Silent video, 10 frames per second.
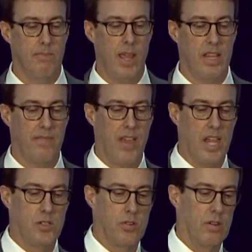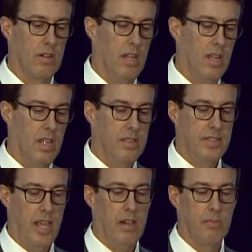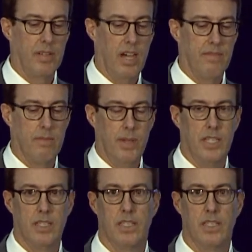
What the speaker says: manufacturer to help government